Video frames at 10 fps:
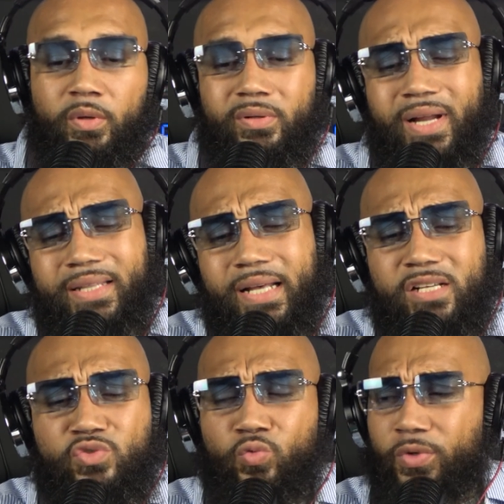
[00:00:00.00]
Like,
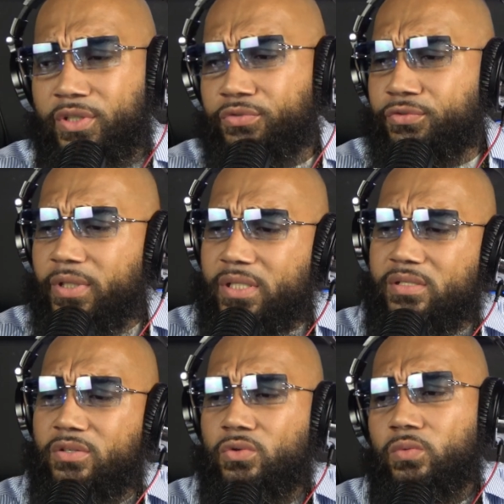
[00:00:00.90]
that's what real friends
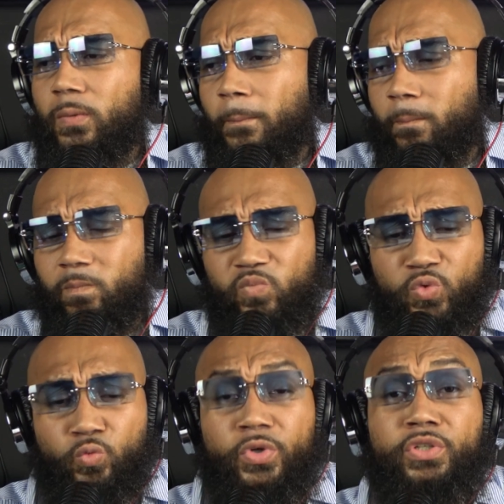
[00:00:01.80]
do.
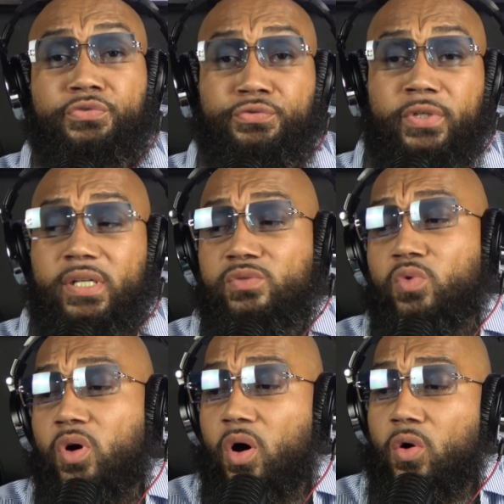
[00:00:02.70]
Real friends
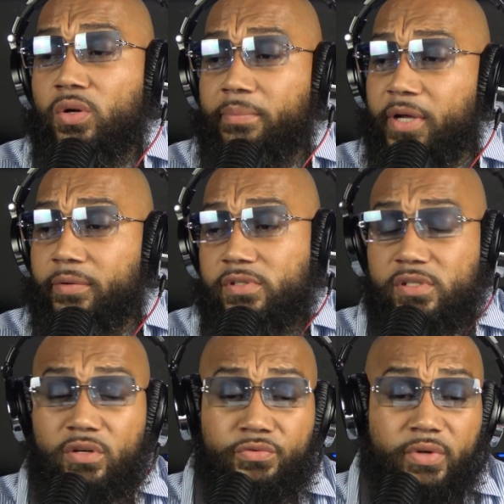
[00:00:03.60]
will hold a mirror to
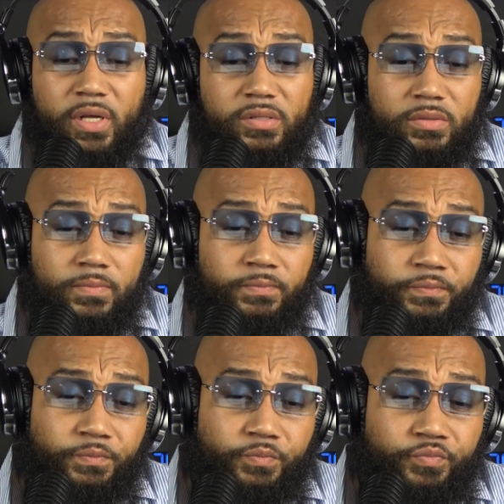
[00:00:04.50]
your face.
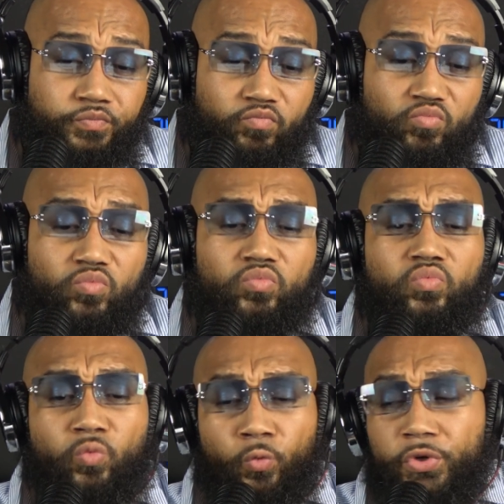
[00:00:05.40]

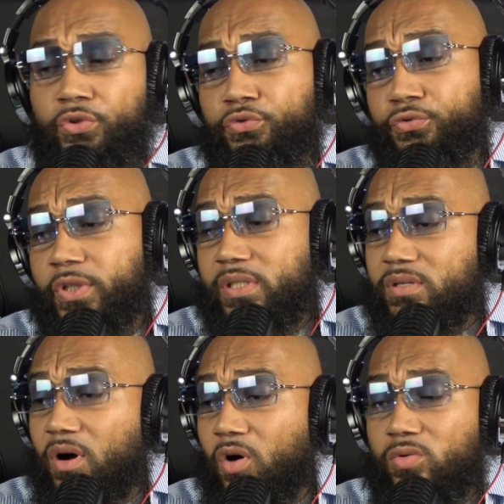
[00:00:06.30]
Real friends
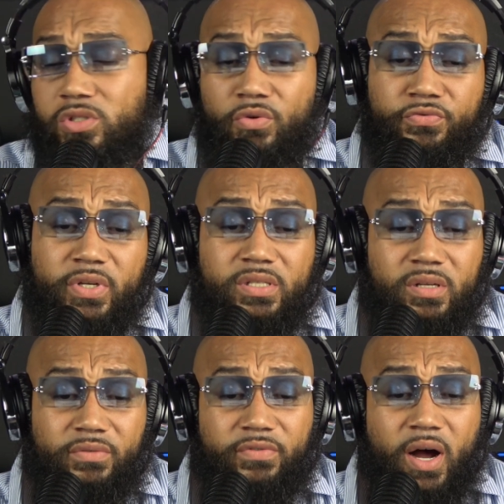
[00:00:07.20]
will hold your feet to
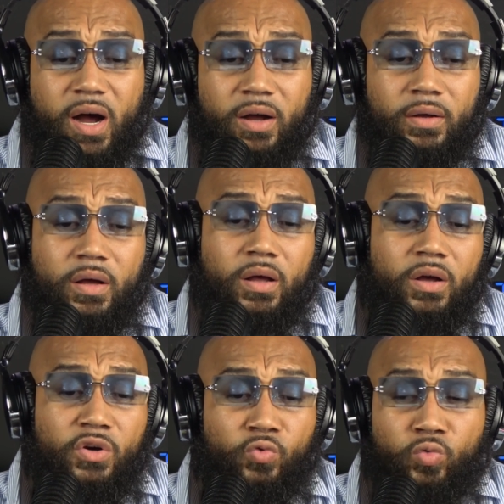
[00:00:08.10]
the fire.
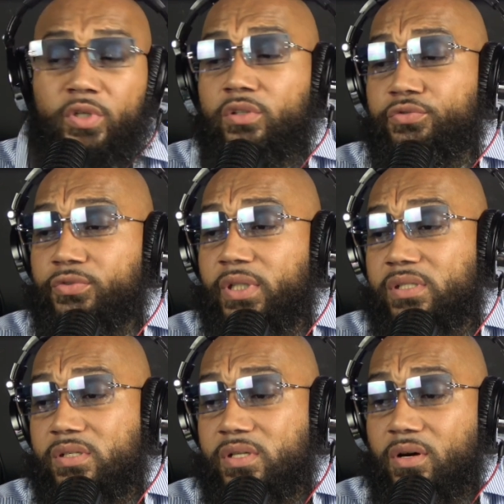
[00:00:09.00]
Real
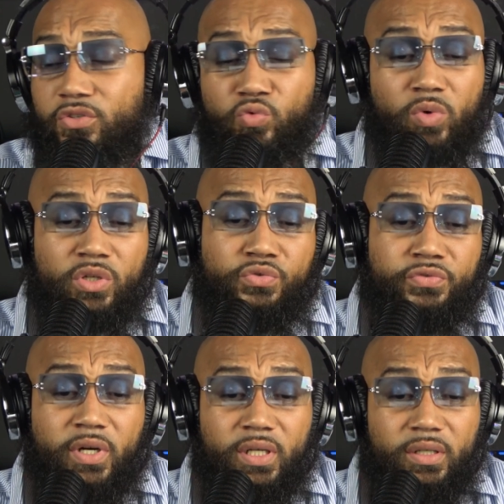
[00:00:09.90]
friends will tell you when you
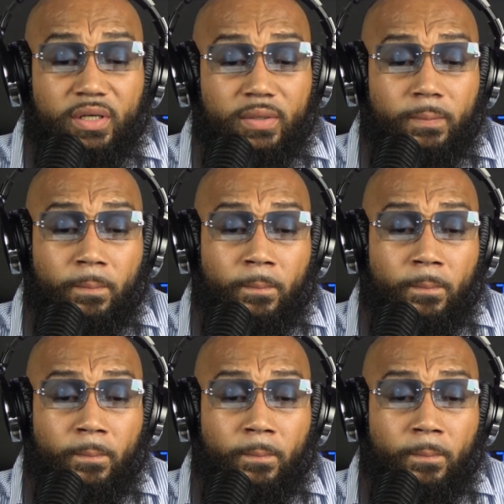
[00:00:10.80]
fucking up.